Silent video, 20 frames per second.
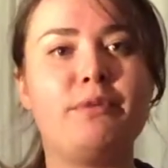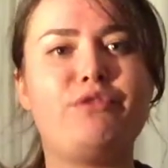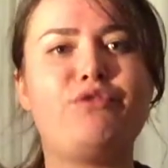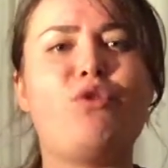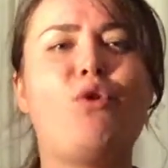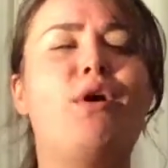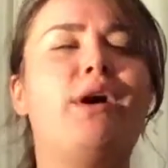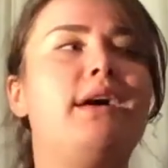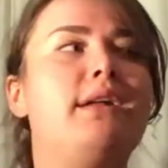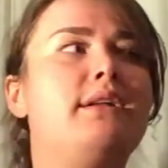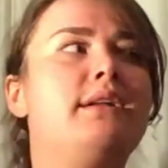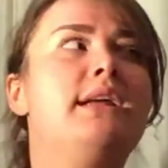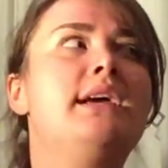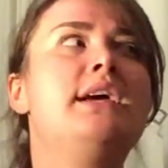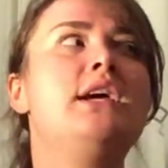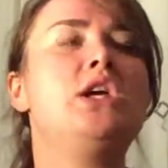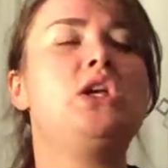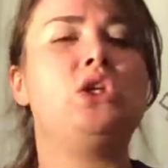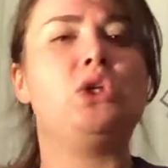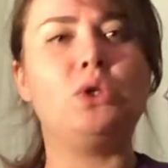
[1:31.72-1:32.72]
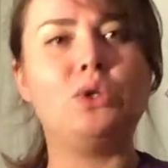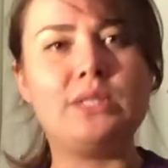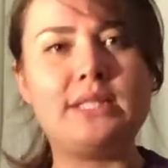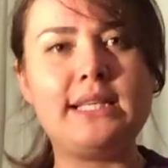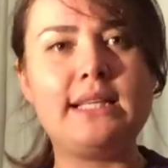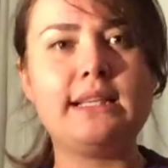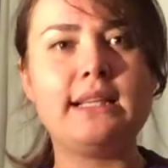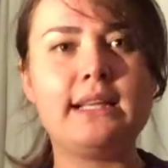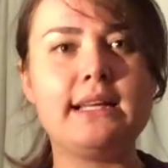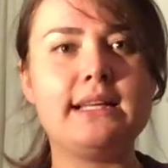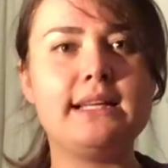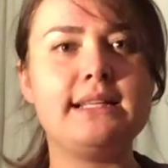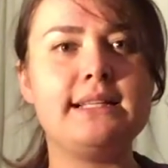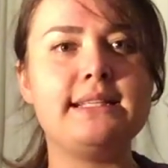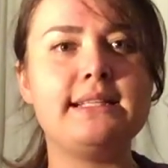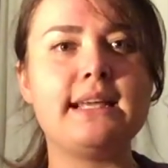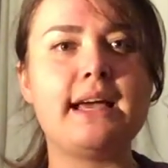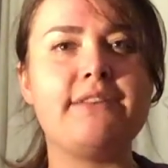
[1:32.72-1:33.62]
before in New Zealand.